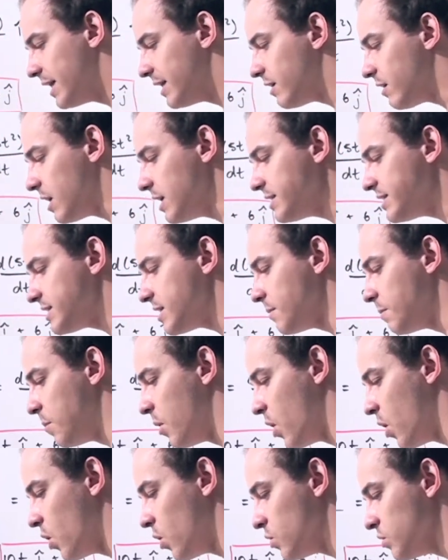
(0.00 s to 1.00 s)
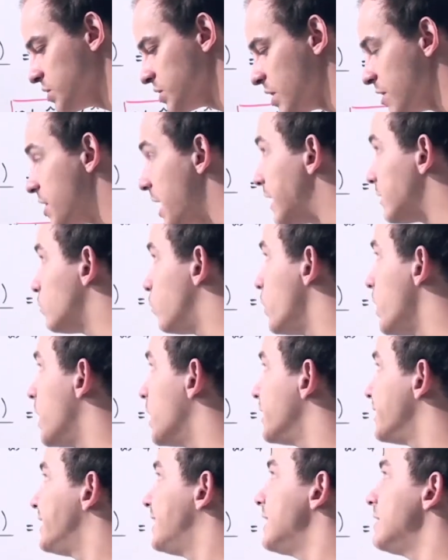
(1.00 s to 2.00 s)
Let's suppose that we
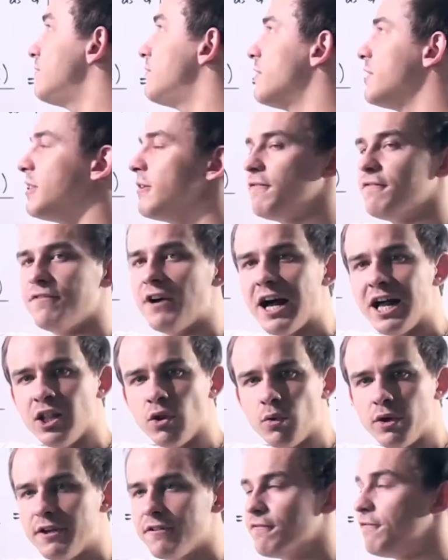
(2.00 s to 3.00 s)
are given the following